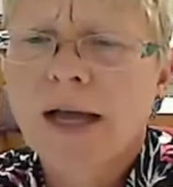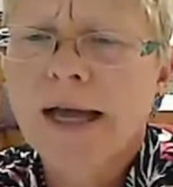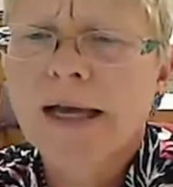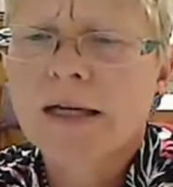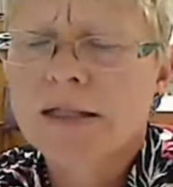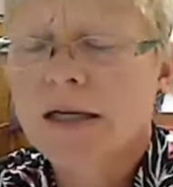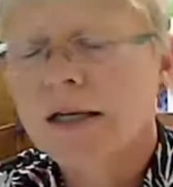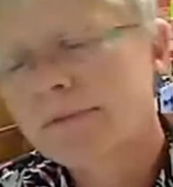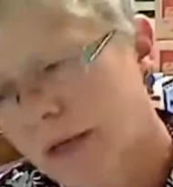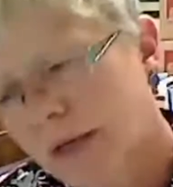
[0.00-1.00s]
and
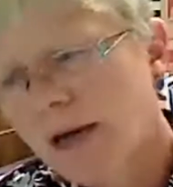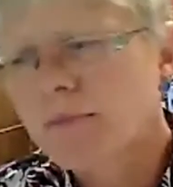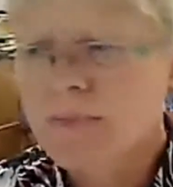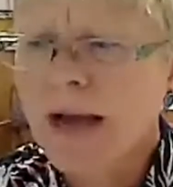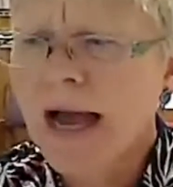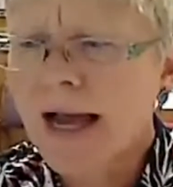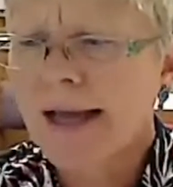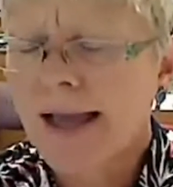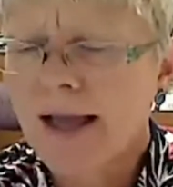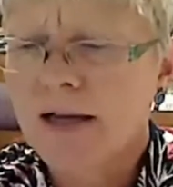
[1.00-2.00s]
comes back,
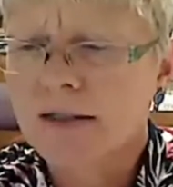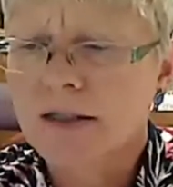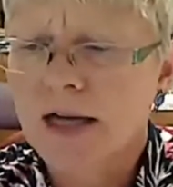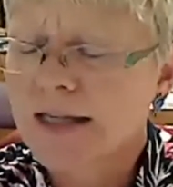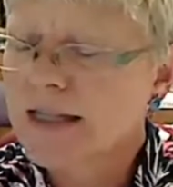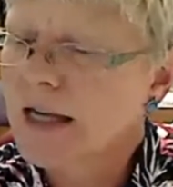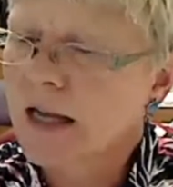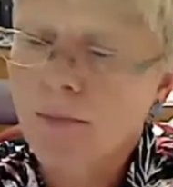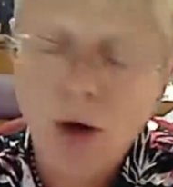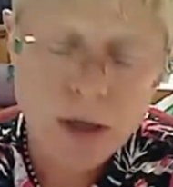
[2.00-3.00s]
and I
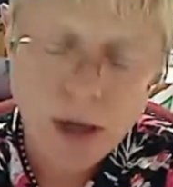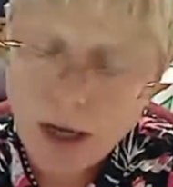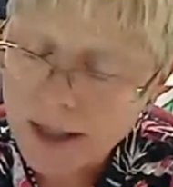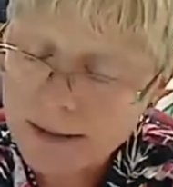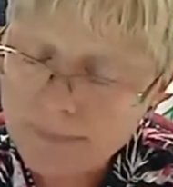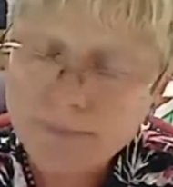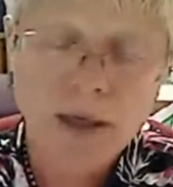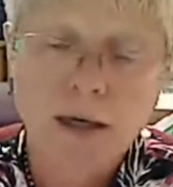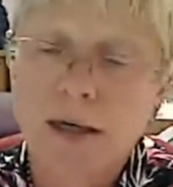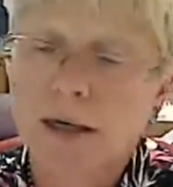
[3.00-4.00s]
sell them online.
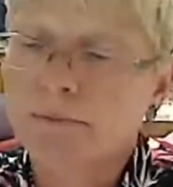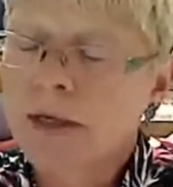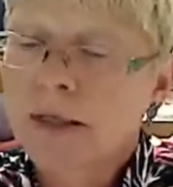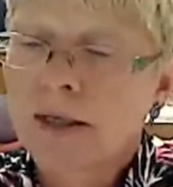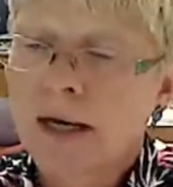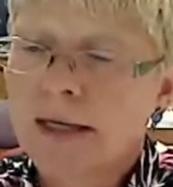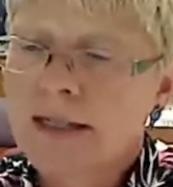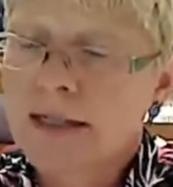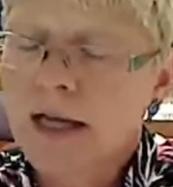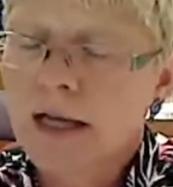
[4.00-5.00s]
I
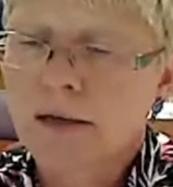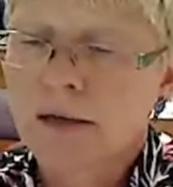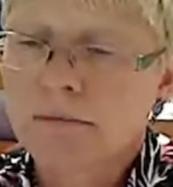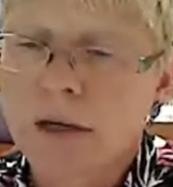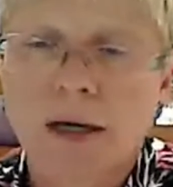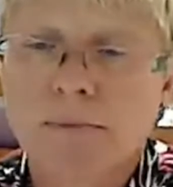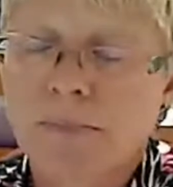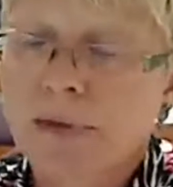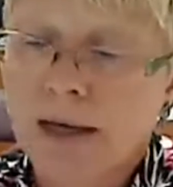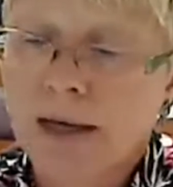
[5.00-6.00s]
sell
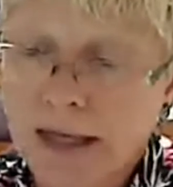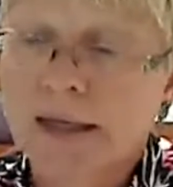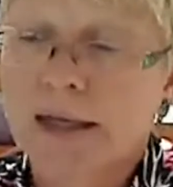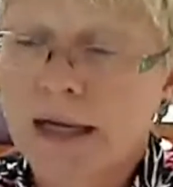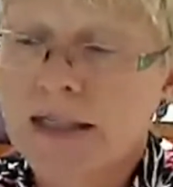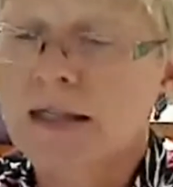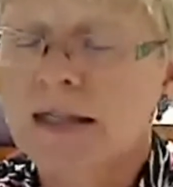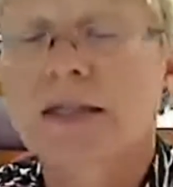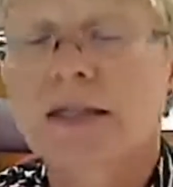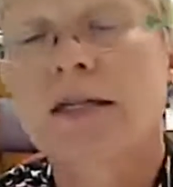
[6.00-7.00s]
them again at
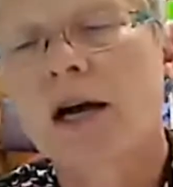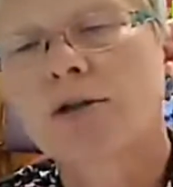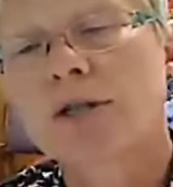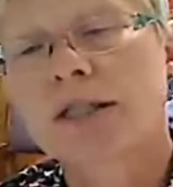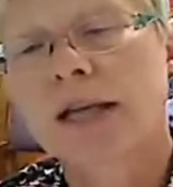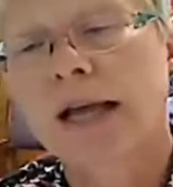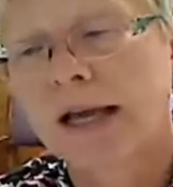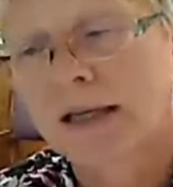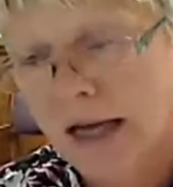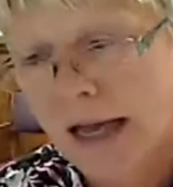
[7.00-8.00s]
Estes, Taos,
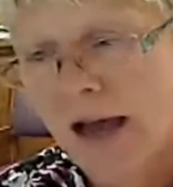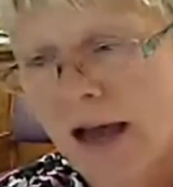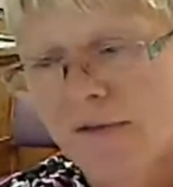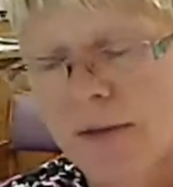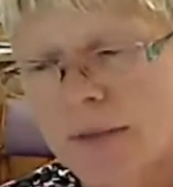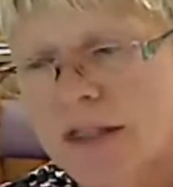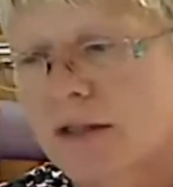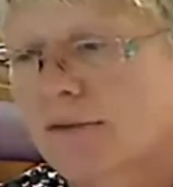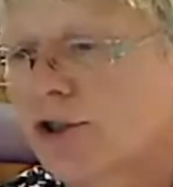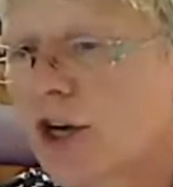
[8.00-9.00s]
and I have them in
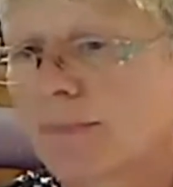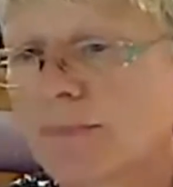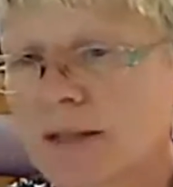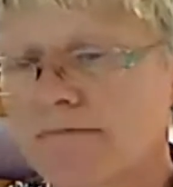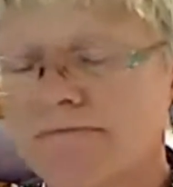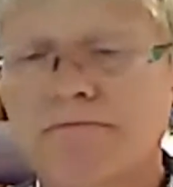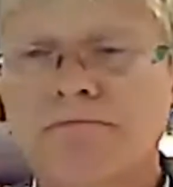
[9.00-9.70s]
several shops.